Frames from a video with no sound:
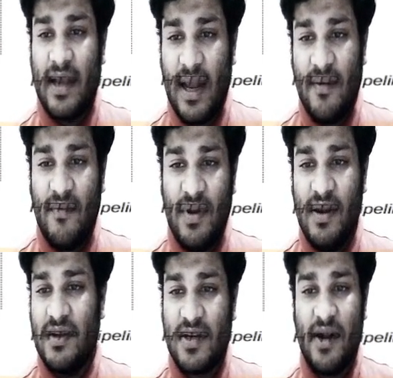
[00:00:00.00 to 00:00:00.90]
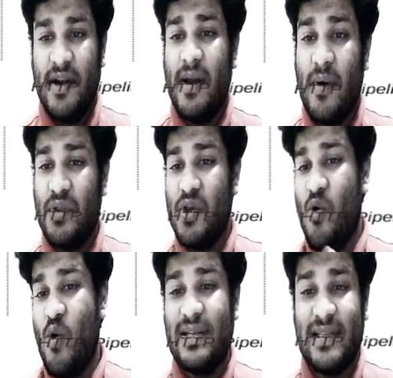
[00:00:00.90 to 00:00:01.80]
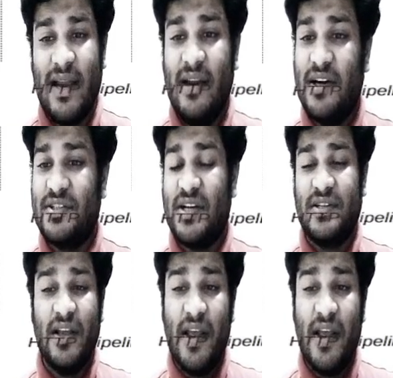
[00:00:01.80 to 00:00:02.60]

and we studied about the OSI layered structure,